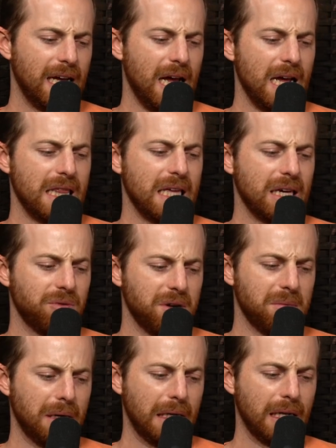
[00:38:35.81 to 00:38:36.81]
I think
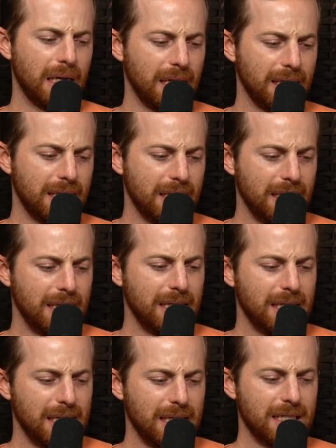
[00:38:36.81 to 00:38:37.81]
we've been
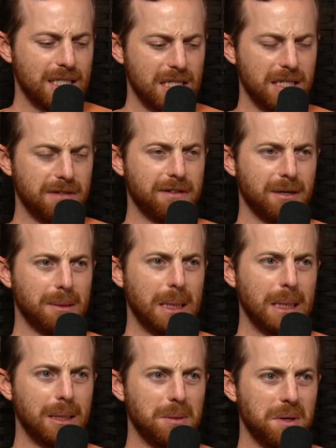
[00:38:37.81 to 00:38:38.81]
serving him a
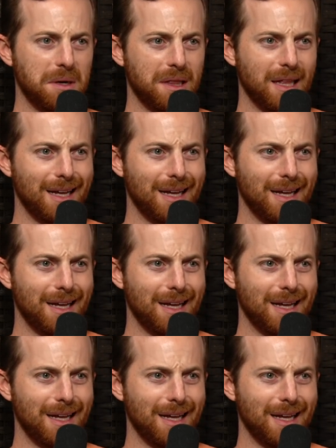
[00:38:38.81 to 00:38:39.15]
little more than